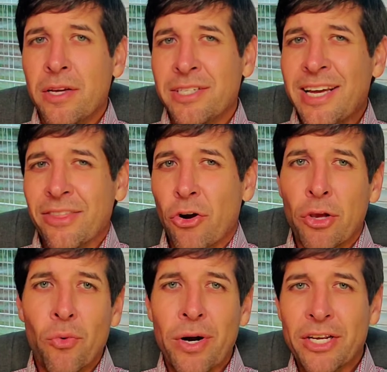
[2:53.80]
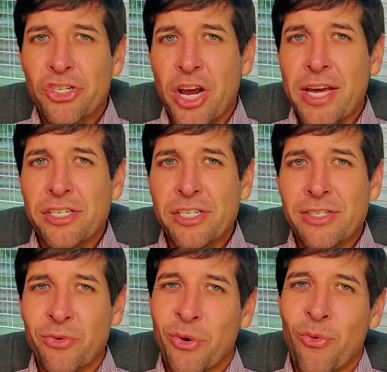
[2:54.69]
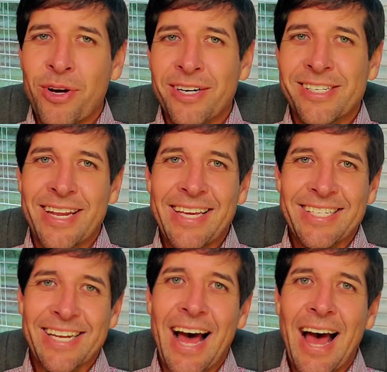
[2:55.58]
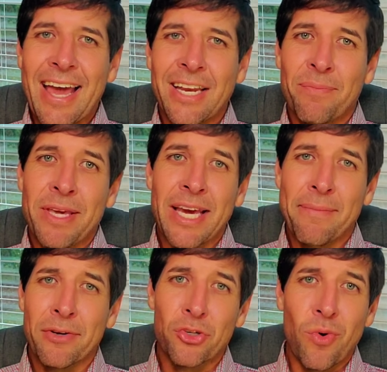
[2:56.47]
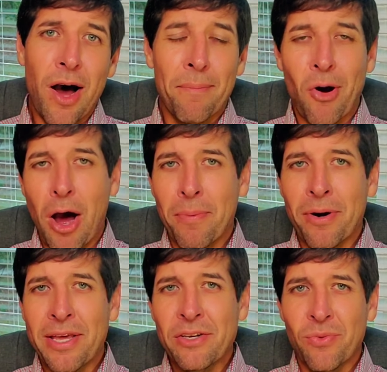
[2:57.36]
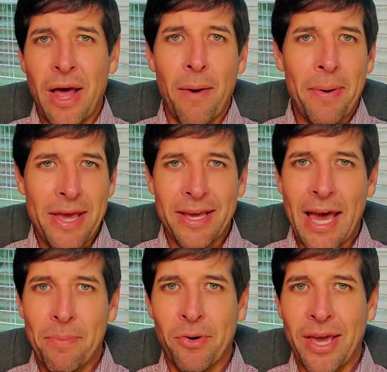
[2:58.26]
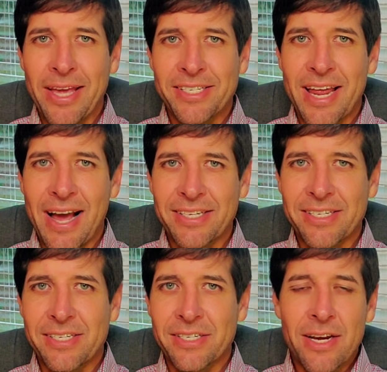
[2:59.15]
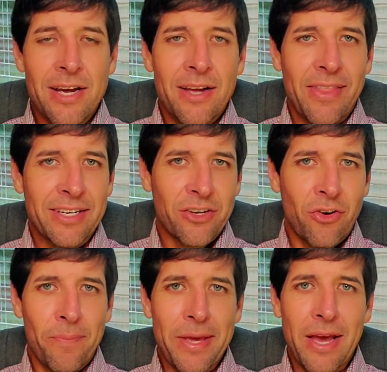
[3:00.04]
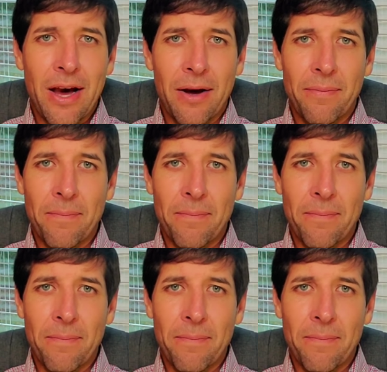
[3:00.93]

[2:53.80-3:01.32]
1031 exchanges on the real estate side, being able to swap properties without paying capital gains taxes, that's going to be a